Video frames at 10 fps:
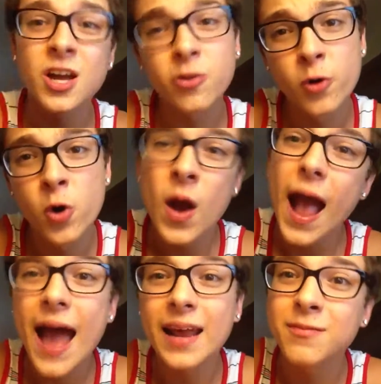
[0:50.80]
through
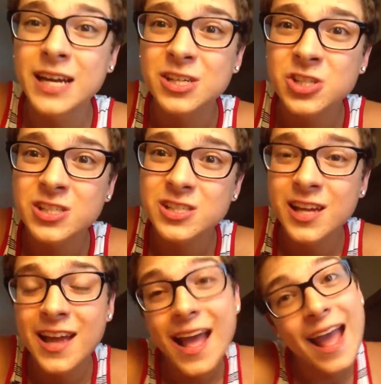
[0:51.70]

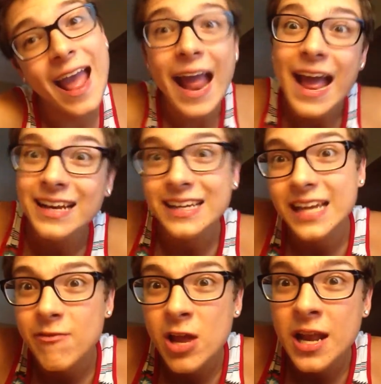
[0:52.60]
adaptations and
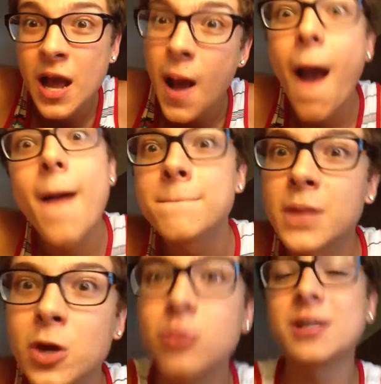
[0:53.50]
even
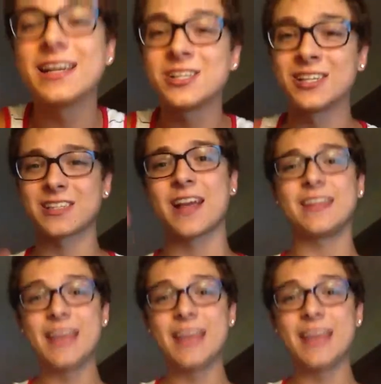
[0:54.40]
mutations.